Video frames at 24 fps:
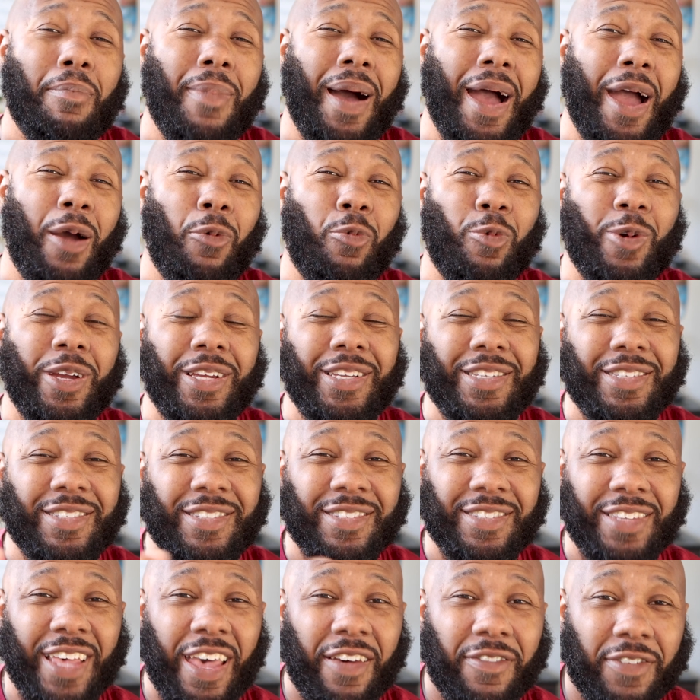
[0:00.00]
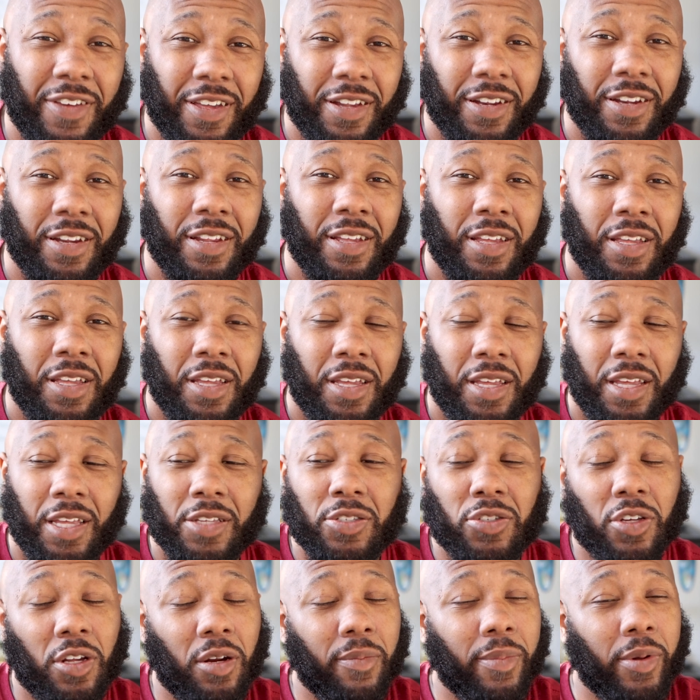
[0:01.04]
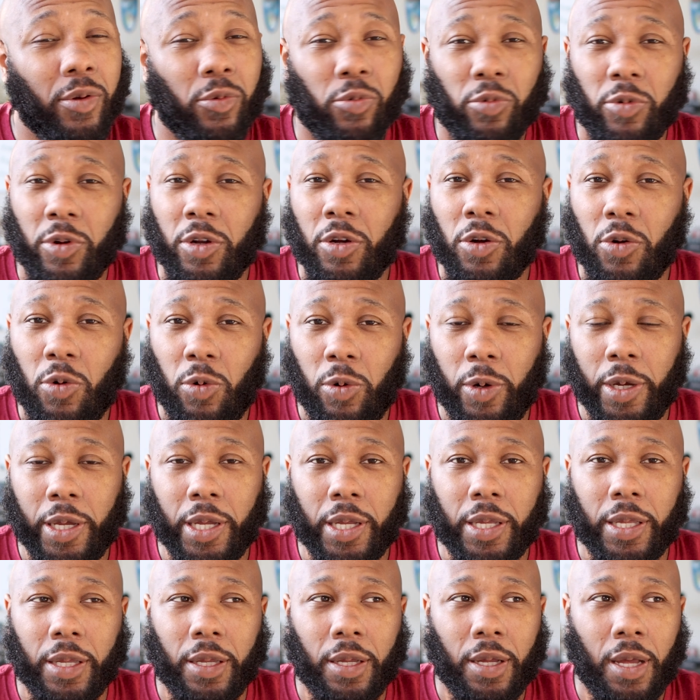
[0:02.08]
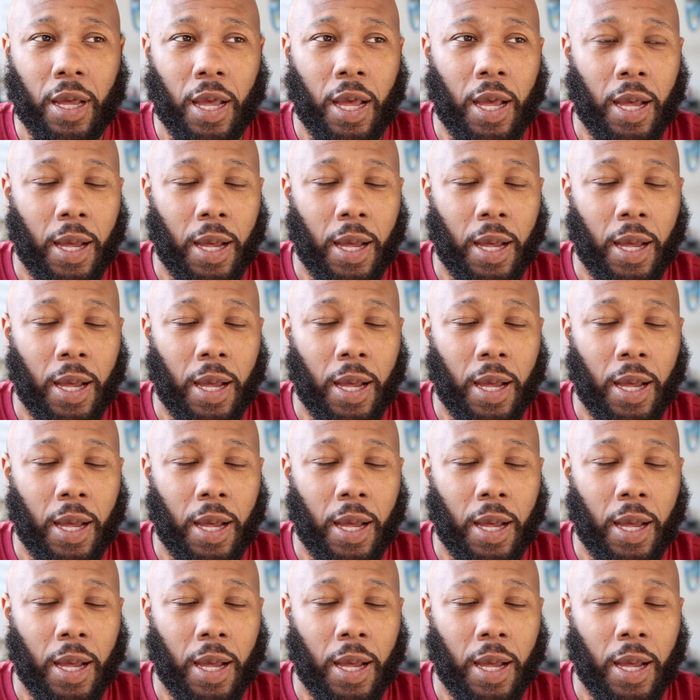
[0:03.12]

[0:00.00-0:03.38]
my week 7. It's going to be real quick.